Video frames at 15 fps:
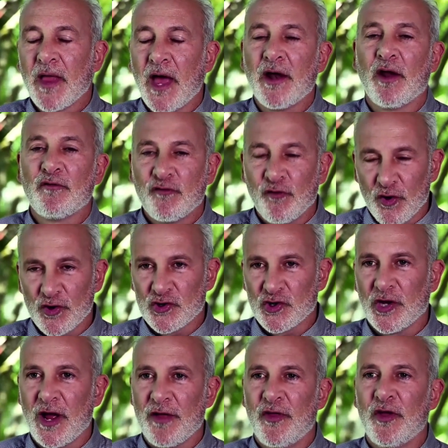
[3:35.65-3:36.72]
And
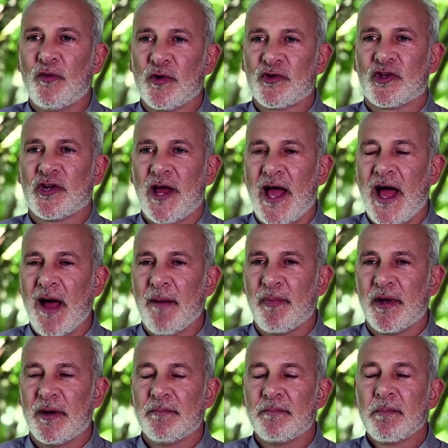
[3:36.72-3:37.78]
unfortunately, I think what's going to
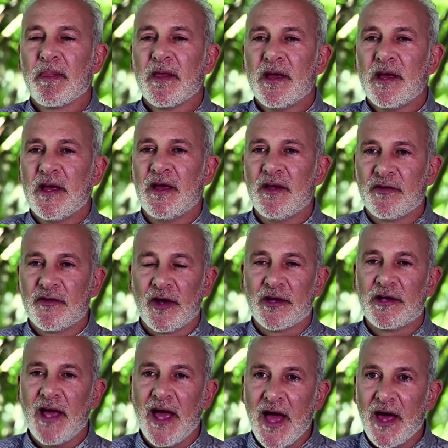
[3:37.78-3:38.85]
happen is,
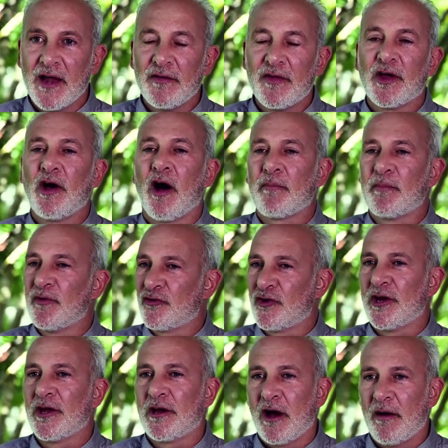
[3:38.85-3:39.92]
again, the government's
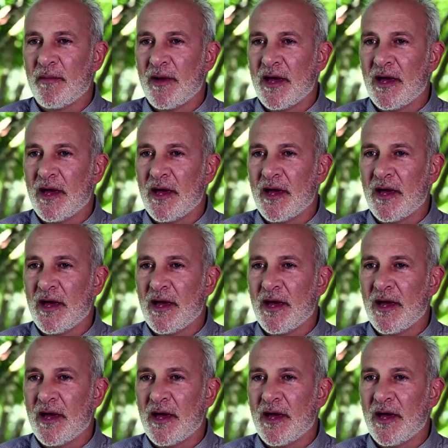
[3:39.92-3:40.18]
going to come